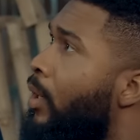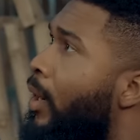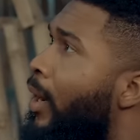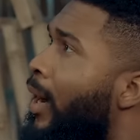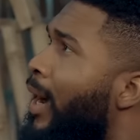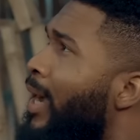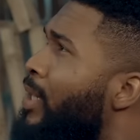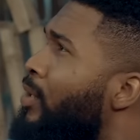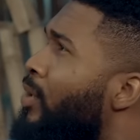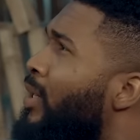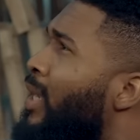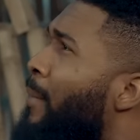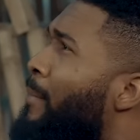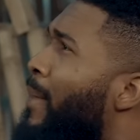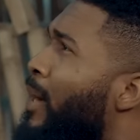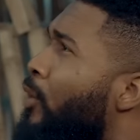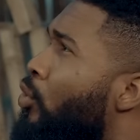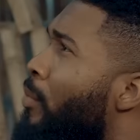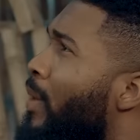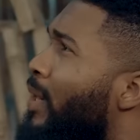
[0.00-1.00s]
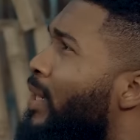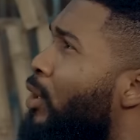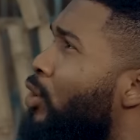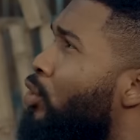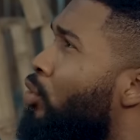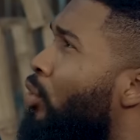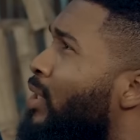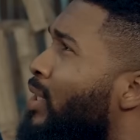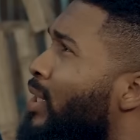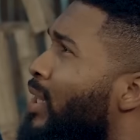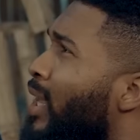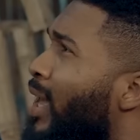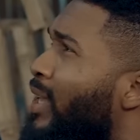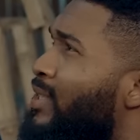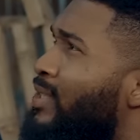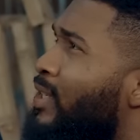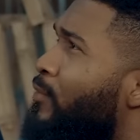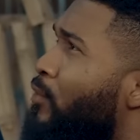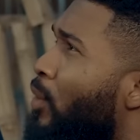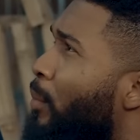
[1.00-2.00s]
Are you not that mad woman that was running
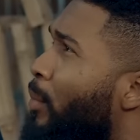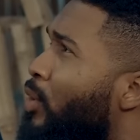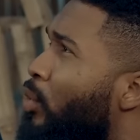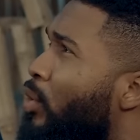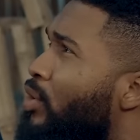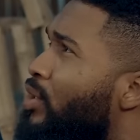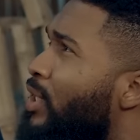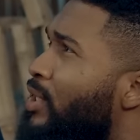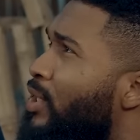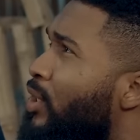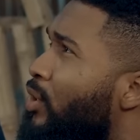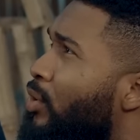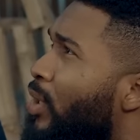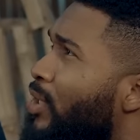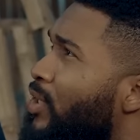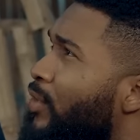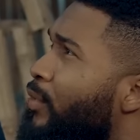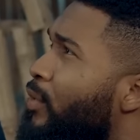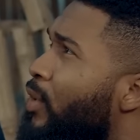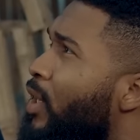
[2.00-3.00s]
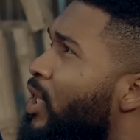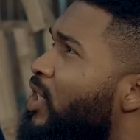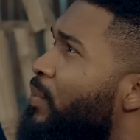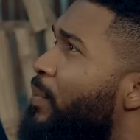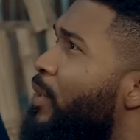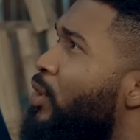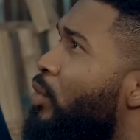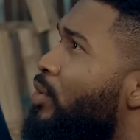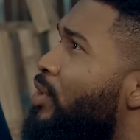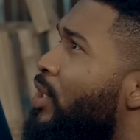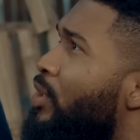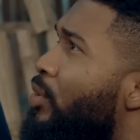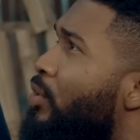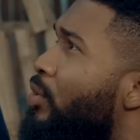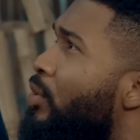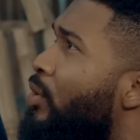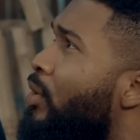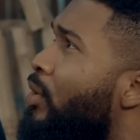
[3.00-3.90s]
as if somebody was chasing you, as if spirit was chasing you?